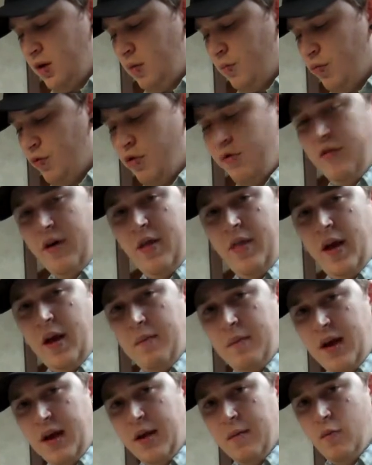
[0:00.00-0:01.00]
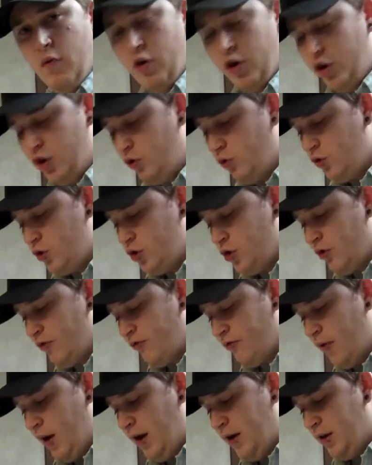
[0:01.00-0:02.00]
improve on that, make it more user
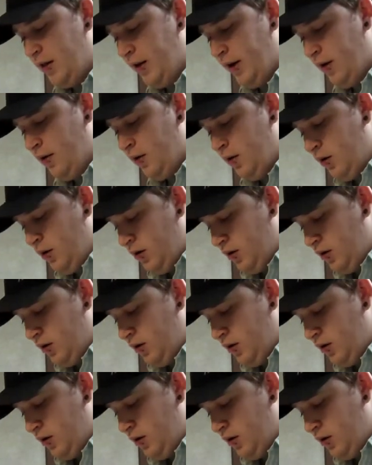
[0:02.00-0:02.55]
friendly,